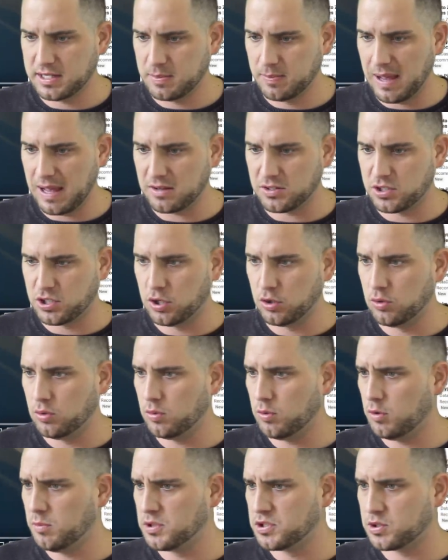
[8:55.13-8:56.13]
It's about
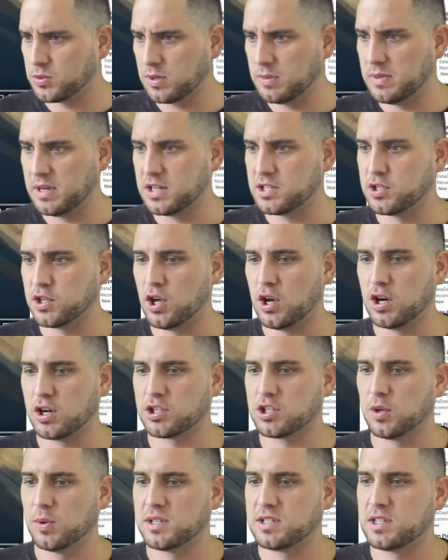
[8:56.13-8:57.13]
two, almost three minutes long.
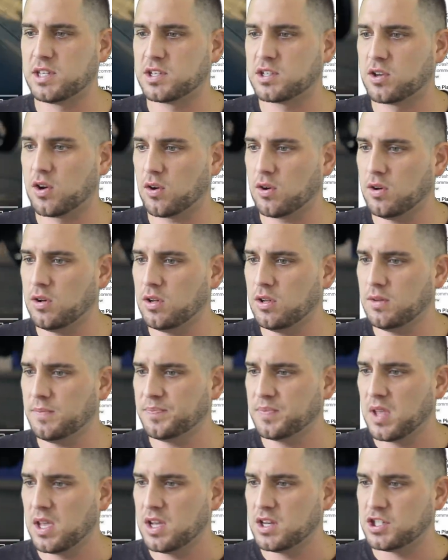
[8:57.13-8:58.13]
So it's this
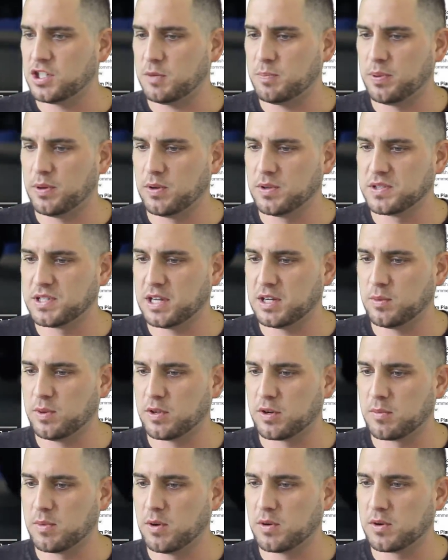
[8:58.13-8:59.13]
girl. She pulls in with her